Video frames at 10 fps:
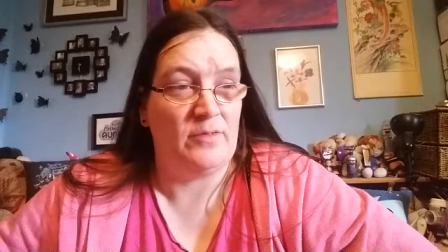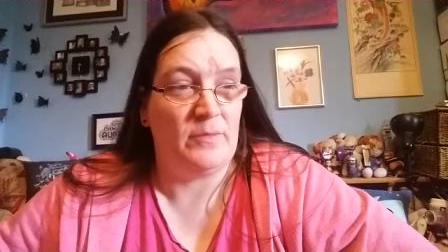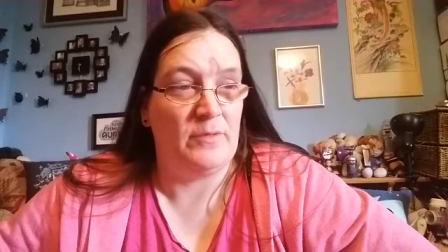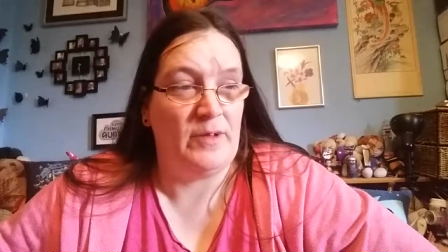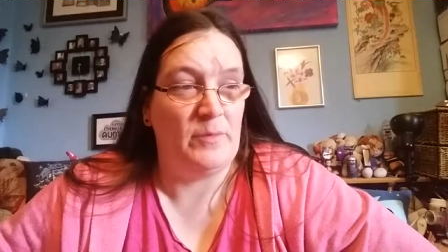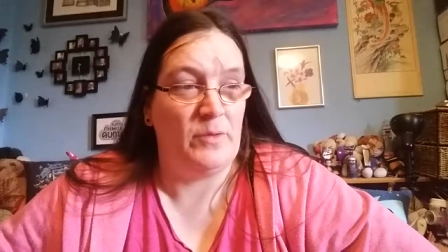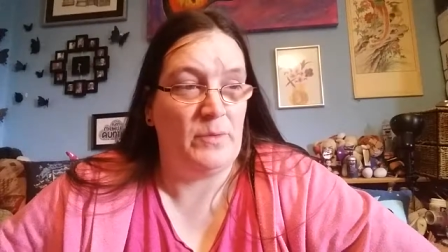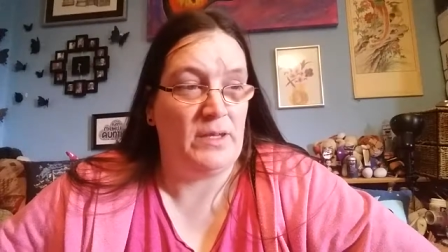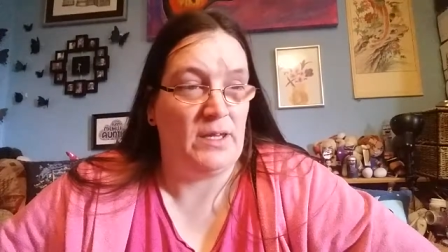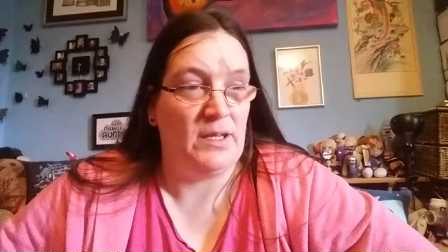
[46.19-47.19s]
I'm available the
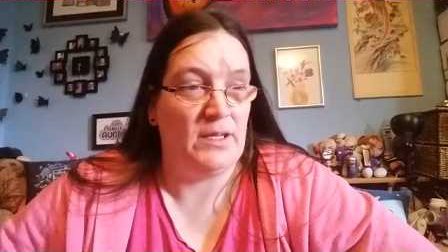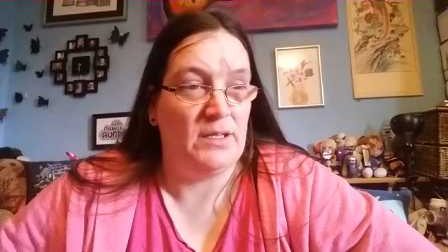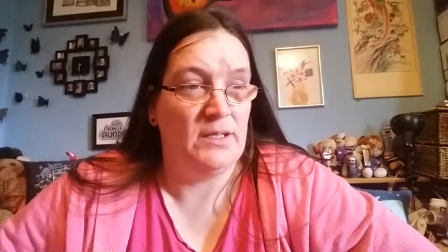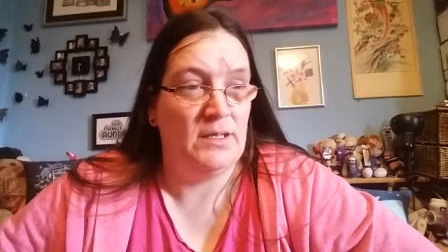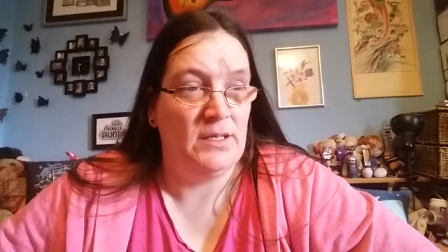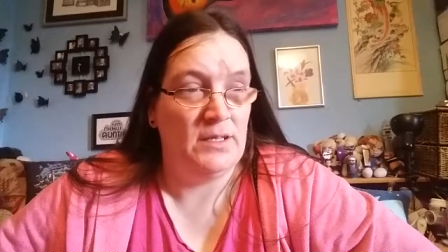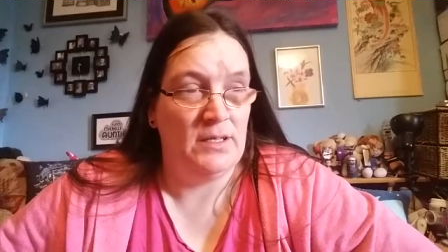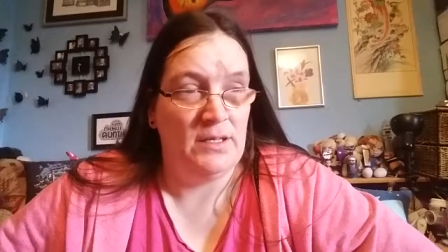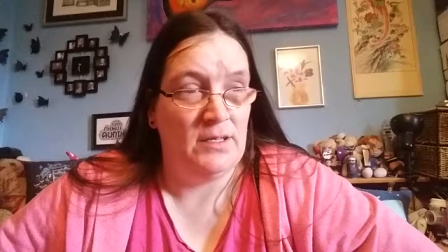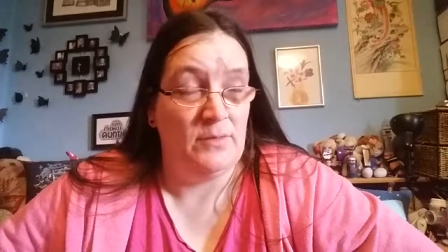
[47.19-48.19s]
weekend.
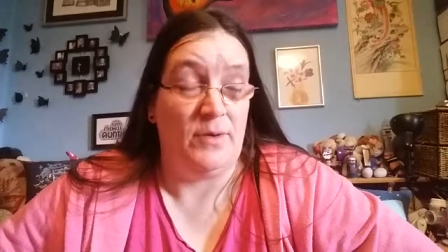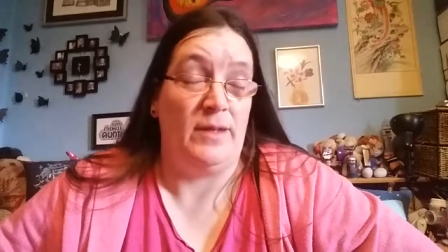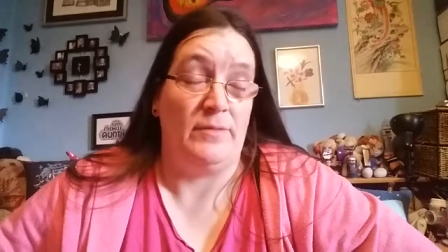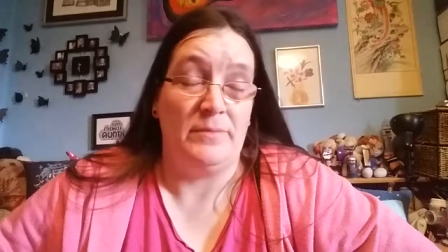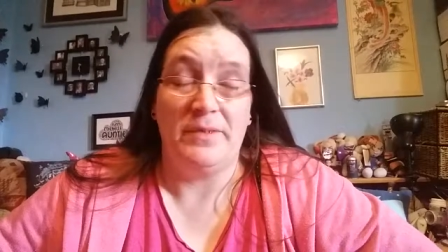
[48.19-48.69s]
Whatever.